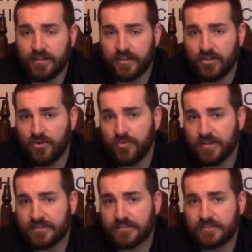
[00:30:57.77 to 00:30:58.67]
you know
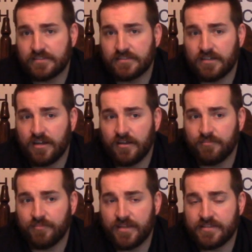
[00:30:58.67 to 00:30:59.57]
it's um,
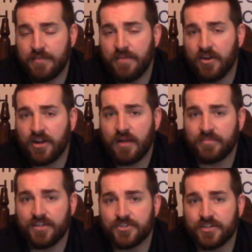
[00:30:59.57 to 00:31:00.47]
he's getting better
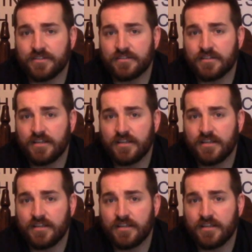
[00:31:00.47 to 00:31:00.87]
competition,